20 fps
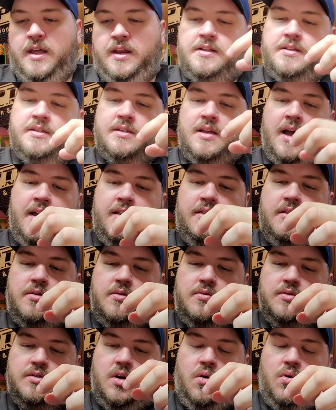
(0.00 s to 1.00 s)
and inside
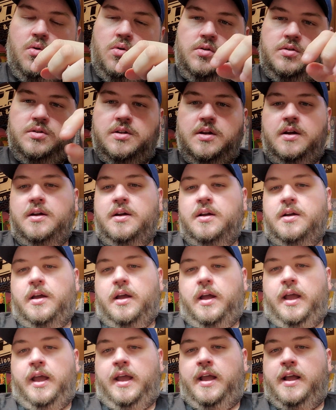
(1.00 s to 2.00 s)
those holes,
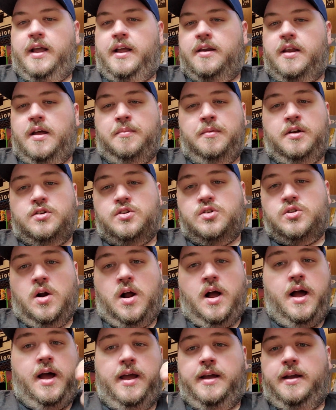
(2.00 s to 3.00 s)
and I'm going to
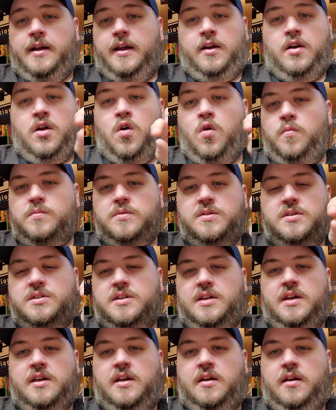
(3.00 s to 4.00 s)
try and hope to
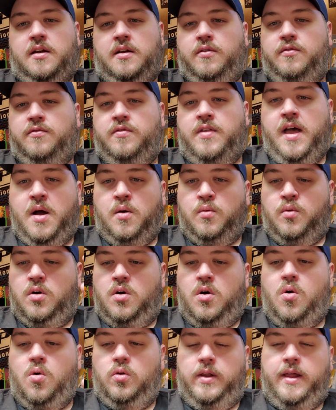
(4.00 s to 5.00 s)
see if that will
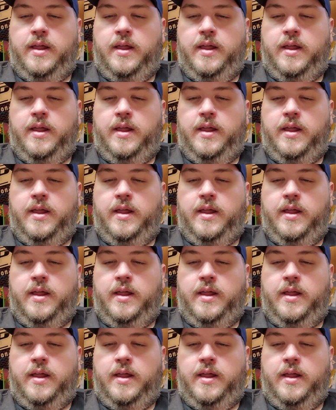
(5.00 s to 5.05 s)
hold